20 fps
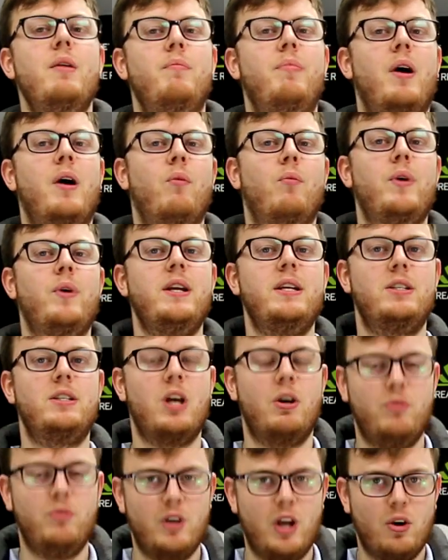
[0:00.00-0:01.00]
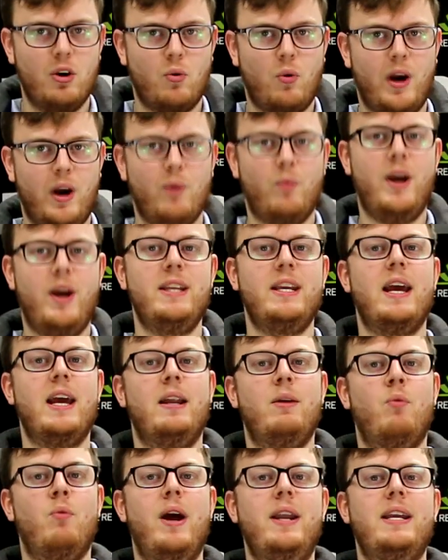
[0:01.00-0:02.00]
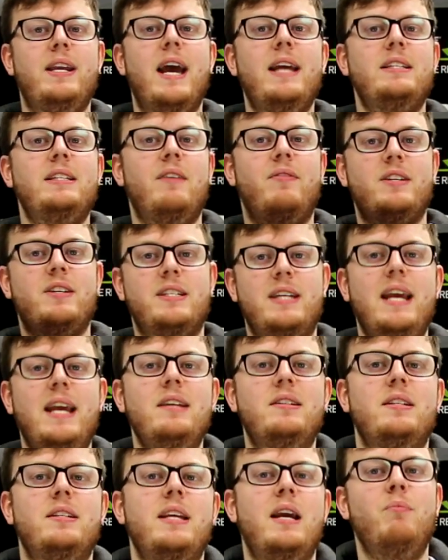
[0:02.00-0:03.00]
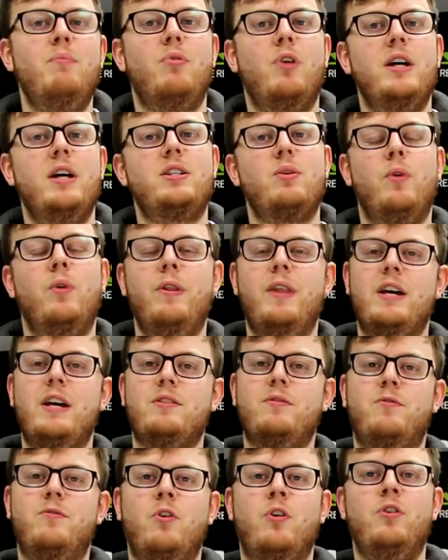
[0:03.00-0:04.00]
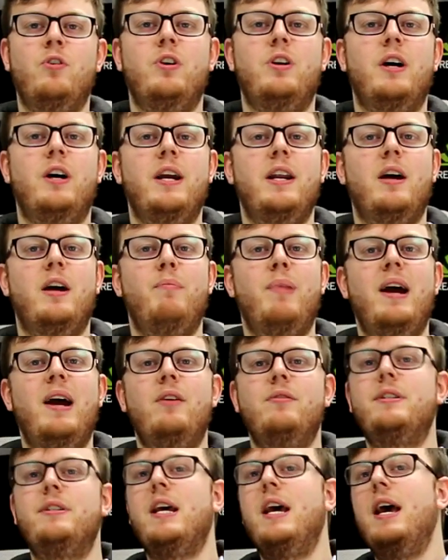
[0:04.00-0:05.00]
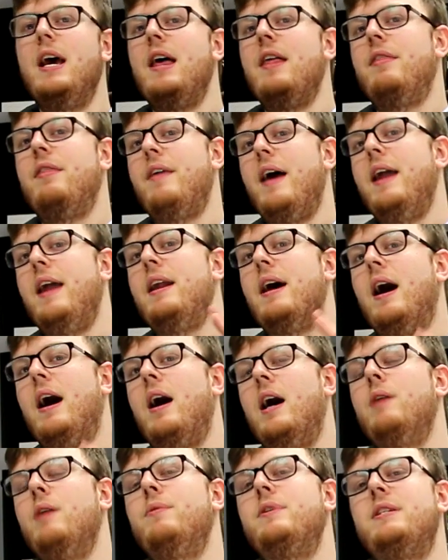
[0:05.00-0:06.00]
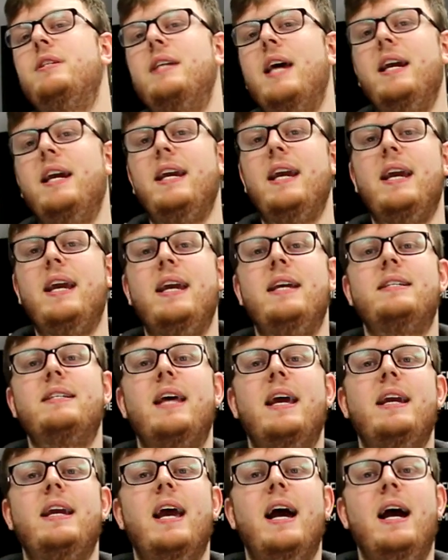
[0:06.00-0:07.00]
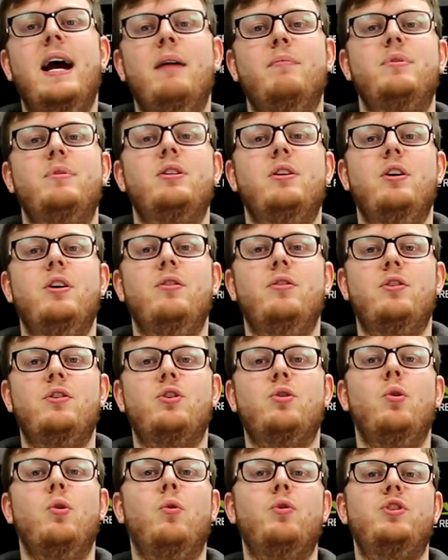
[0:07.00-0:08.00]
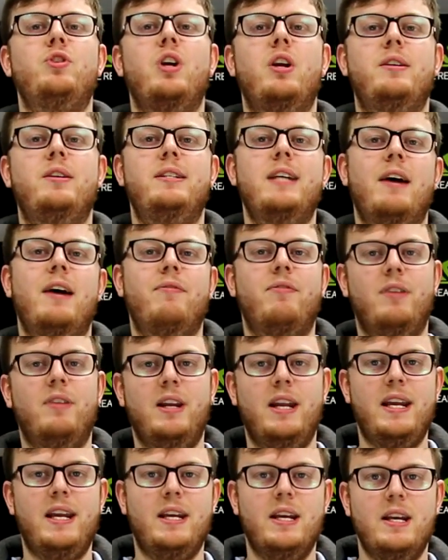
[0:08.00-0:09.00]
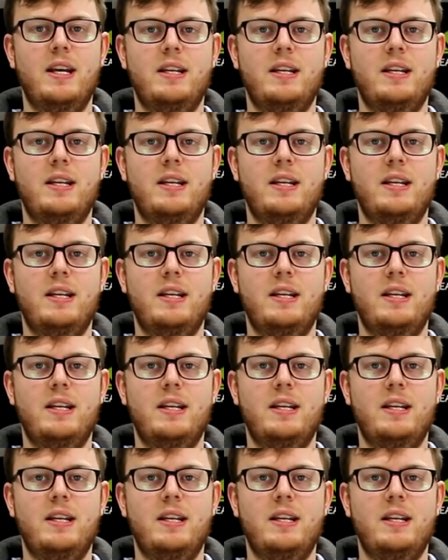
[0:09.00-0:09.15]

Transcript: but we don't know quite when yet. If it stays the same price at £1,499, then I would say it is an absolute scorcher. Definitely